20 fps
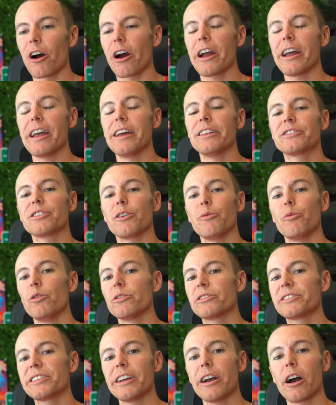All right, and so
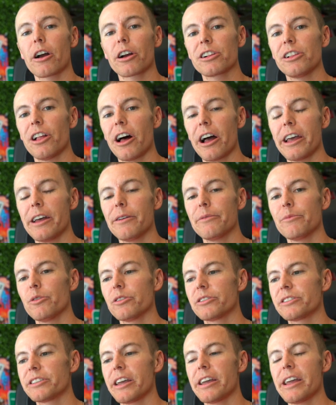we'll say
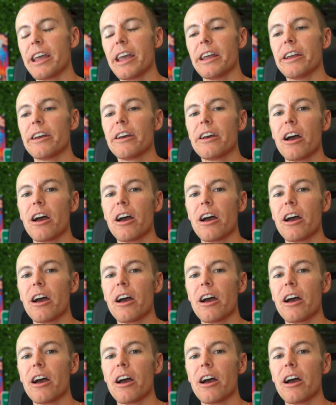hey,